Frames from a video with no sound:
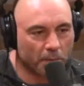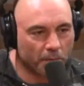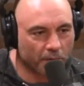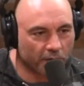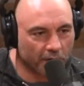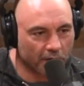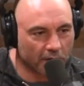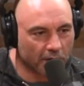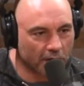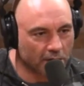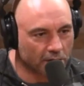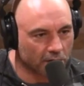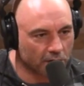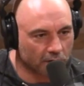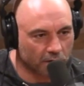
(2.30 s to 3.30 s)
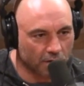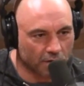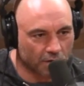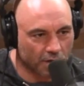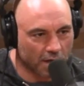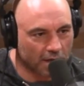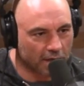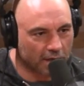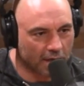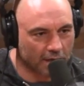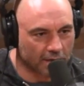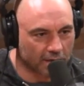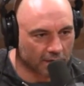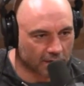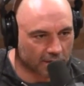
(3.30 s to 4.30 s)
think that that's a
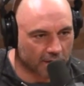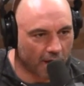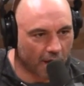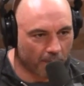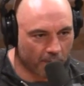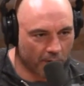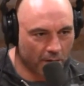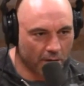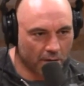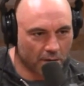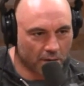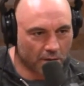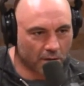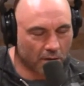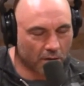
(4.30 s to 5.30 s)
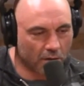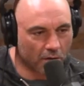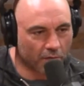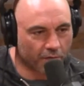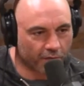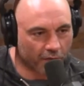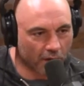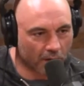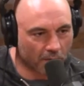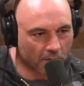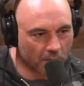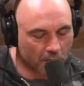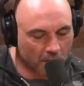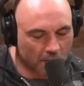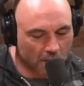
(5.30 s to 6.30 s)
gigantic step to go from
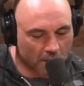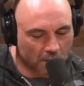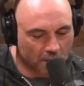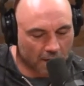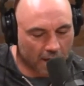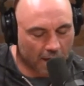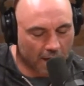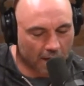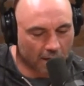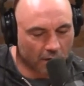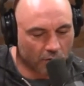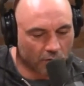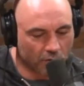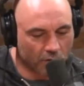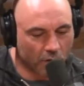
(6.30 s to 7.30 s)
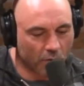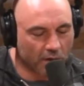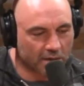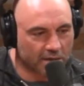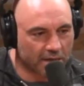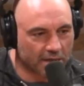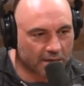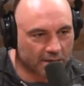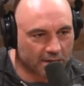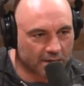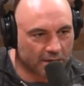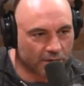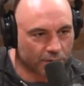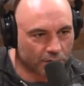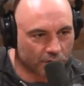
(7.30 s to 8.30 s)
saying you don't want to say
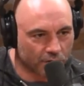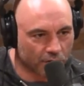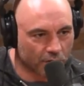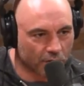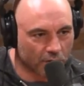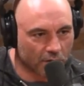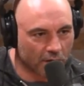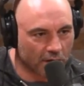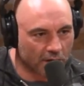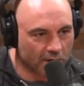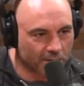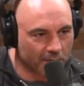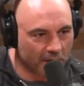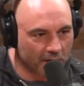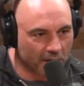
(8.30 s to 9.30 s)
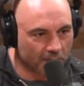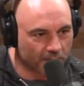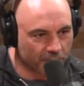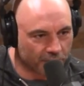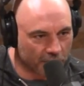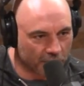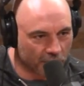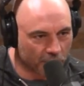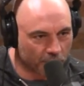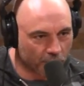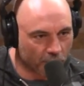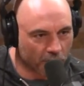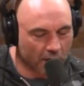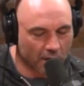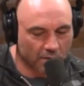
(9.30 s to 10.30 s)
Z or Zer or any of these made-up gender
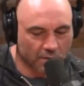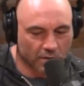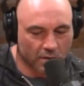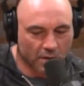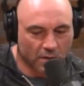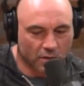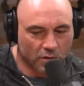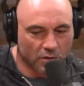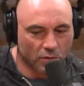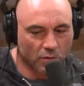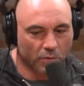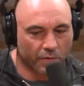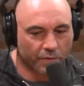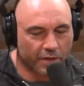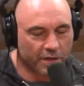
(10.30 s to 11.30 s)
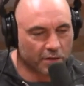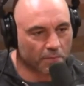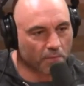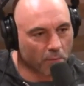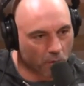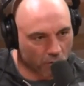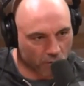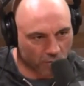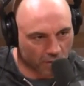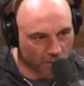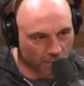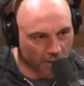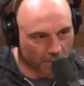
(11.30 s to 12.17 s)
pronouns to these are murderous people.